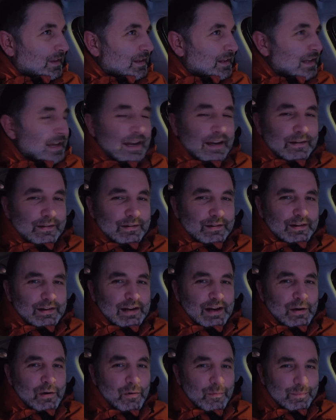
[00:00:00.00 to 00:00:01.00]
yeah,
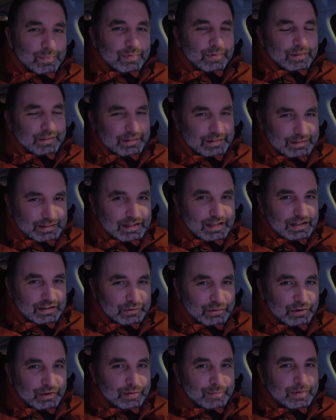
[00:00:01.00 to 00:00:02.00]
I hope it's
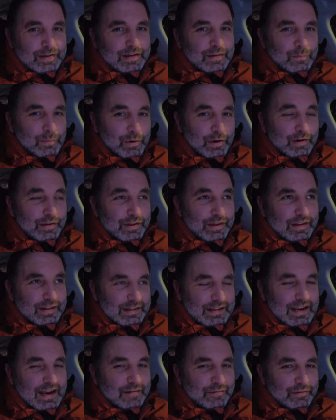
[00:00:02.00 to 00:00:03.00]
gonna be worth
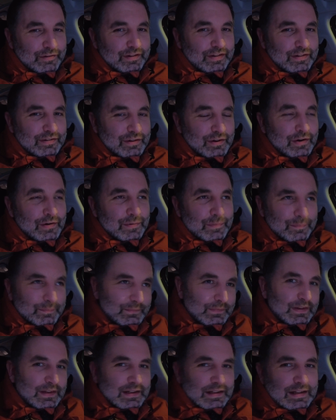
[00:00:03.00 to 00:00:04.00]
the effort. So
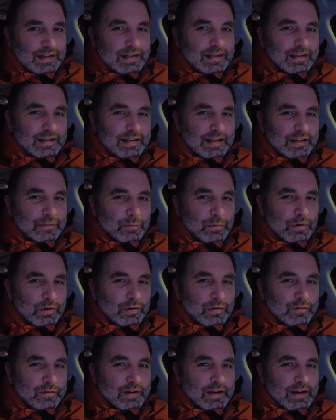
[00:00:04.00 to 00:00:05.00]
let's walk
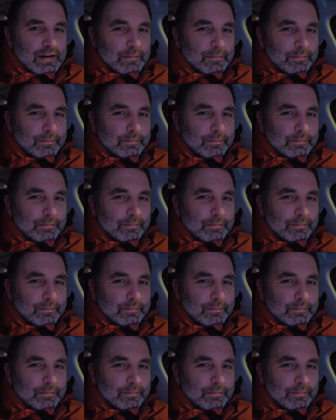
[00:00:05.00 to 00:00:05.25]
over there.